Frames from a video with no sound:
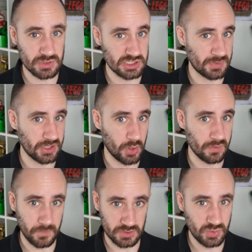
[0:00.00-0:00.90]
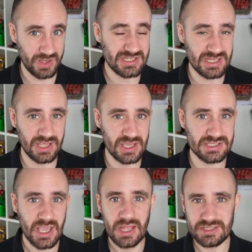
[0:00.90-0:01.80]
which has been going for 20
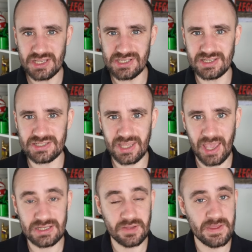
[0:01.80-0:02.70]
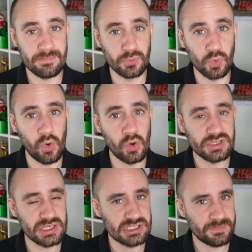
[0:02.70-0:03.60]
years, does indicate the
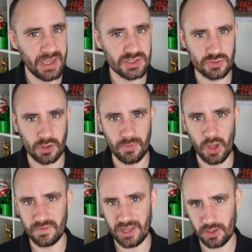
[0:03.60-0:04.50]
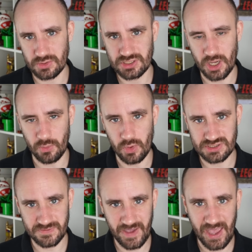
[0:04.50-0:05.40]
broad spectrum of LEGO Star
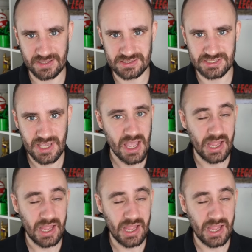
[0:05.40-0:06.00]
Wars fans.